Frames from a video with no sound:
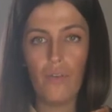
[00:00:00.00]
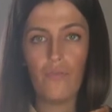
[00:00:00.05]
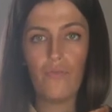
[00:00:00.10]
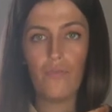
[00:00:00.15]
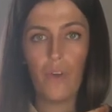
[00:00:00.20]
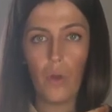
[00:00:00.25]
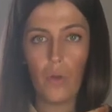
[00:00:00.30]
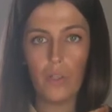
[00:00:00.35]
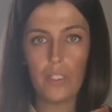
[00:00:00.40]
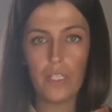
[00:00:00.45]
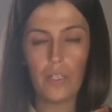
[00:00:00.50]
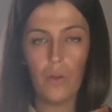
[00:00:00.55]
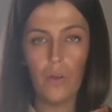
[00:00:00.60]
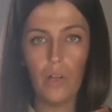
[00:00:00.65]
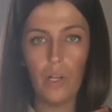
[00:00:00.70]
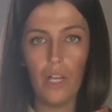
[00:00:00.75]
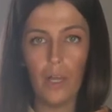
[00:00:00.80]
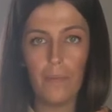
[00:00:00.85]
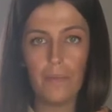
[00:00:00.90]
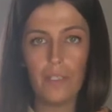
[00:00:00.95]
fold it
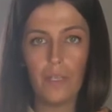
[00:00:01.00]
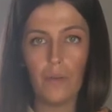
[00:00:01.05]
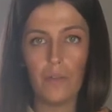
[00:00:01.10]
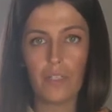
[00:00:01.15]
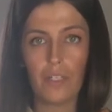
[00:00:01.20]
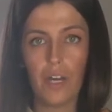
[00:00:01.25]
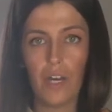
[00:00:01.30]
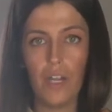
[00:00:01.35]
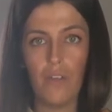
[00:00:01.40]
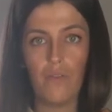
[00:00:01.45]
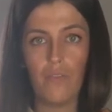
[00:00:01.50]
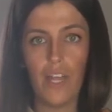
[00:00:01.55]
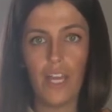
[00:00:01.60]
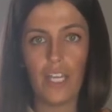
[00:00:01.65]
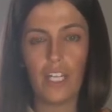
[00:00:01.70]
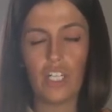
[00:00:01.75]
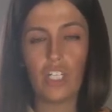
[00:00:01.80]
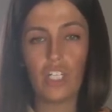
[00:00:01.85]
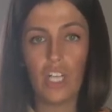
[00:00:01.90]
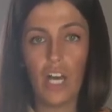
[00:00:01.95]
all up so it's kind of like